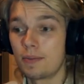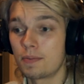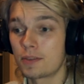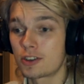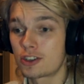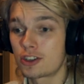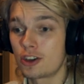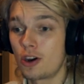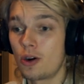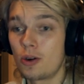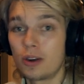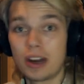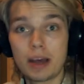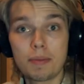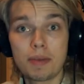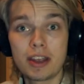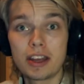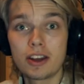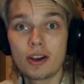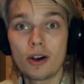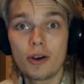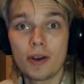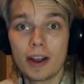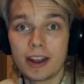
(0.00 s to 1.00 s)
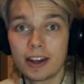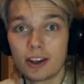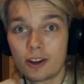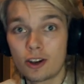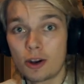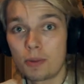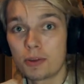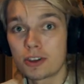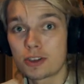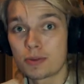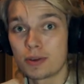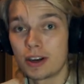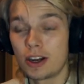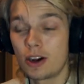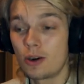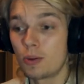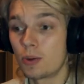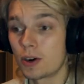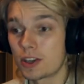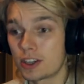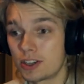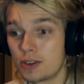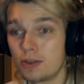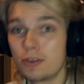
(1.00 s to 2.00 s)
So let me know in the comments below
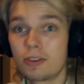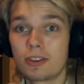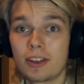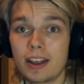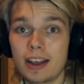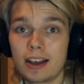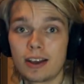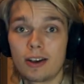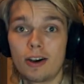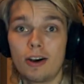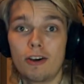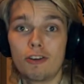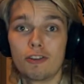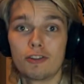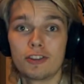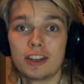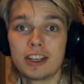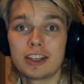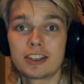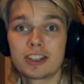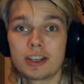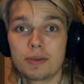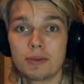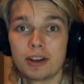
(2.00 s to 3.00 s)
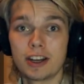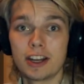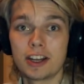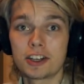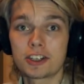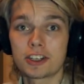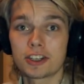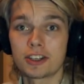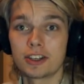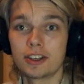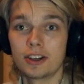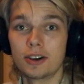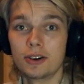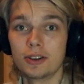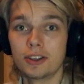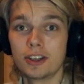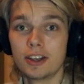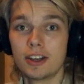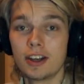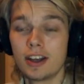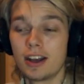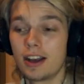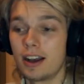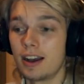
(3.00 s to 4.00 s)
what you think of the simulation node.
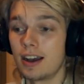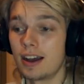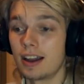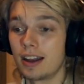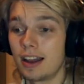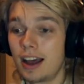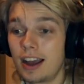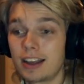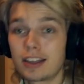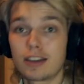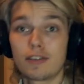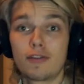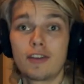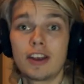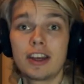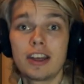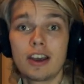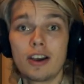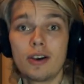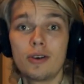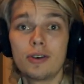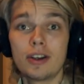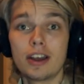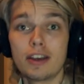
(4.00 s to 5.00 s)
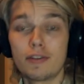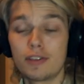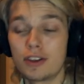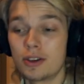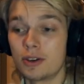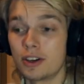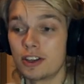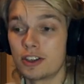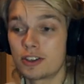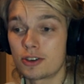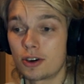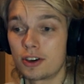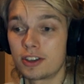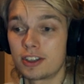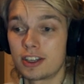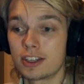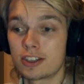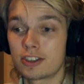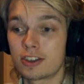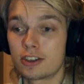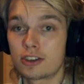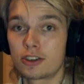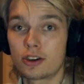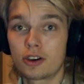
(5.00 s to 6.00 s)
Like the video if you enjoyed
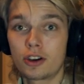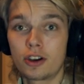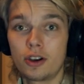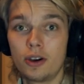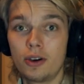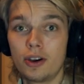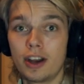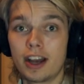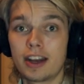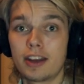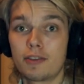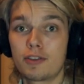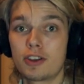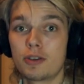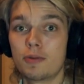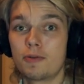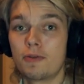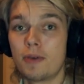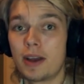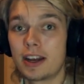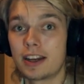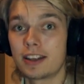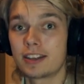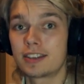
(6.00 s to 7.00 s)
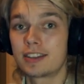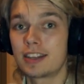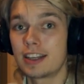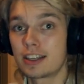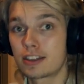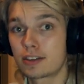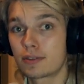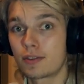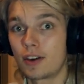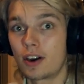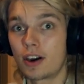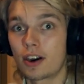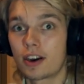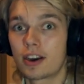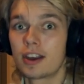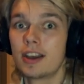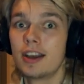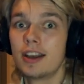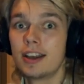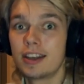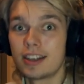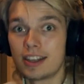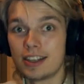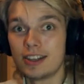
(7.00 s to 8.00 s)
this tutorial, and if you've made it this far,
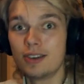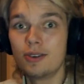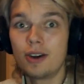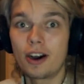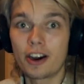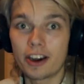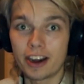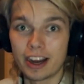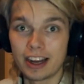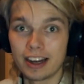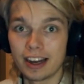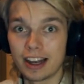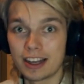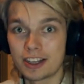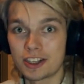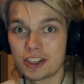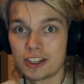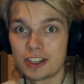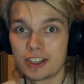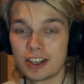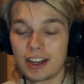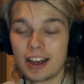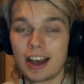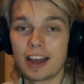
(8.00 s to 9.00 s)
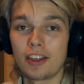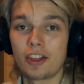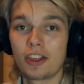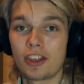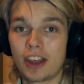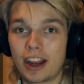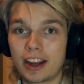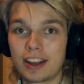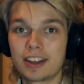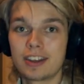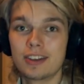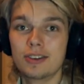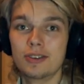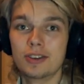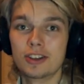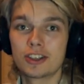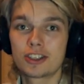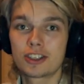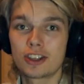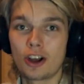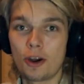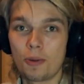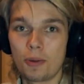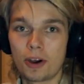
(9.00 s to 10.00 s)
you are a legend and thank you
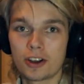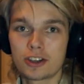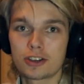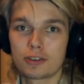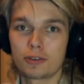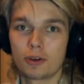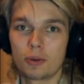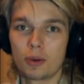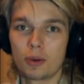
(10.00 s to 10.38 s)
so much for